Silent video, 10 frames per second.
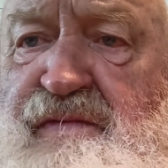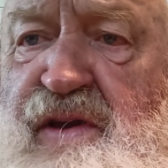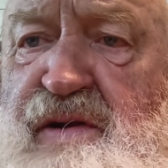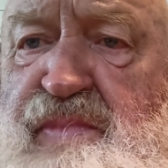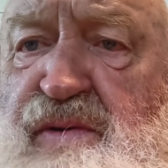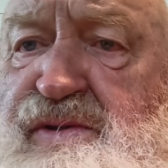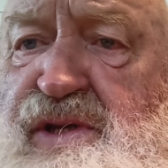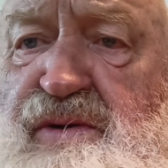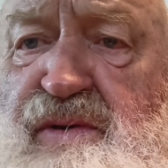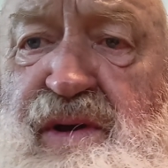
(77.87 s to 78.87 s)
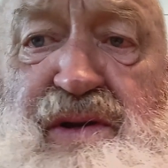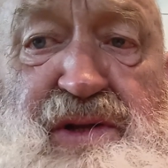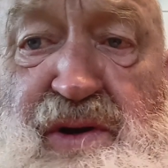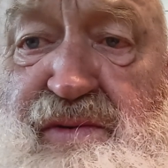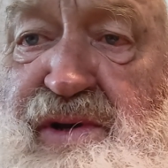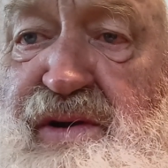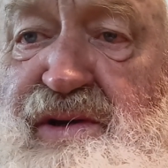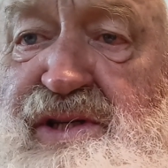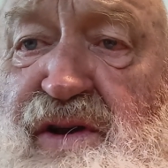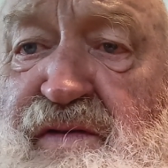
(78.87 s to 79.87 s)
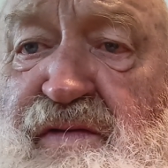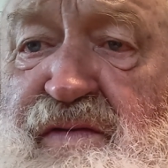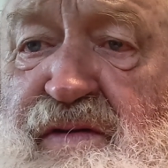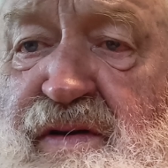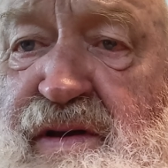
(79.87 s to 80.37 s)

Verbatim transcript: if they're abusing you, don't kill yourself